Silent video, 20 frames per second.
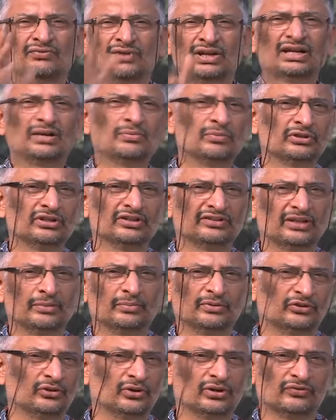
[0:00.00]
Welcome to this
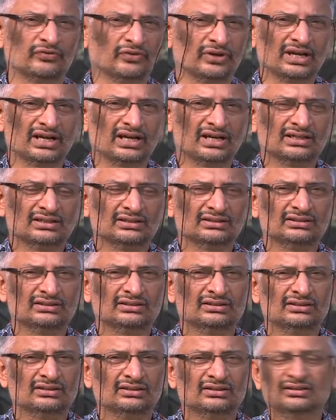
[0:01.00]
episode of Eureka.
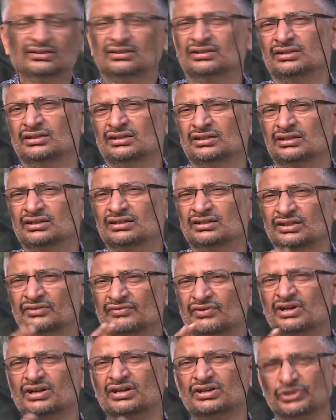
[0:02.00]
The
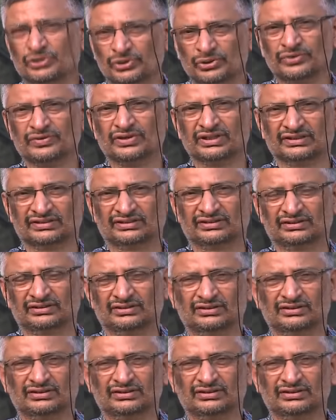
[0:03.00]
word universe